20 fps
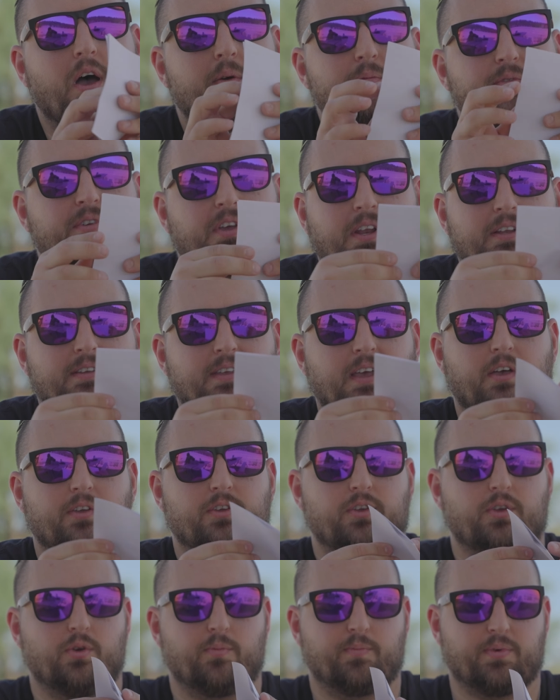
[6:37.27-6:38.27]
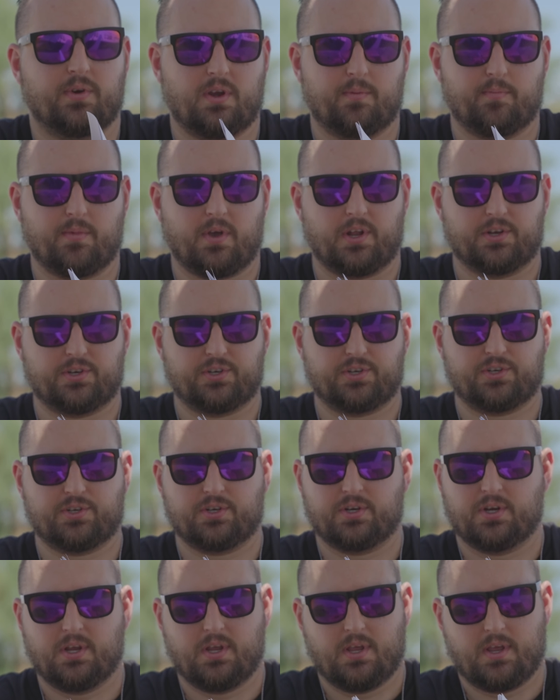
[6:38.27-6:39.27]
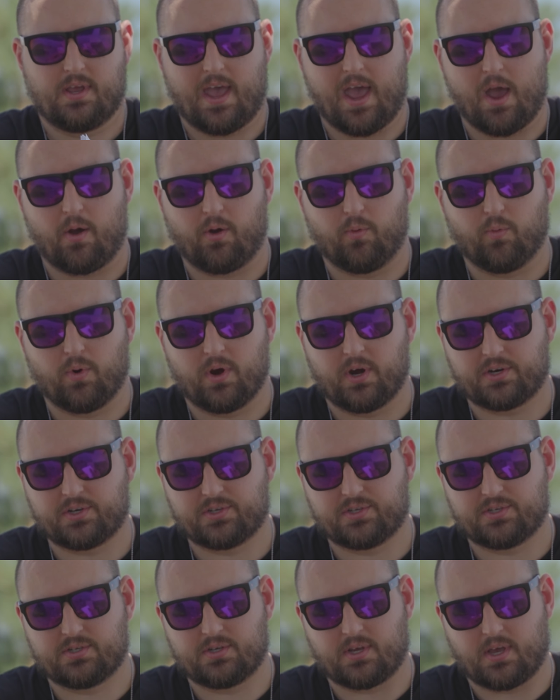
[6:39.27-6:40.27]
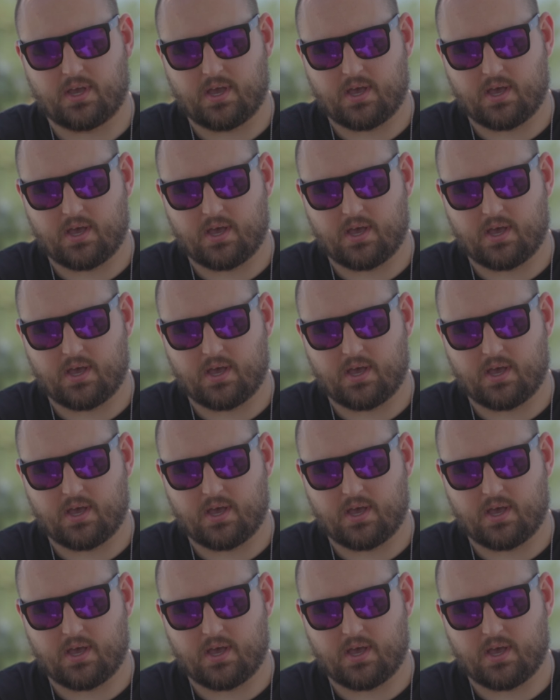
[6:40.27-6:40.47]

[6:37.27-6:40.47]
It's going to tell you pretty much how it works,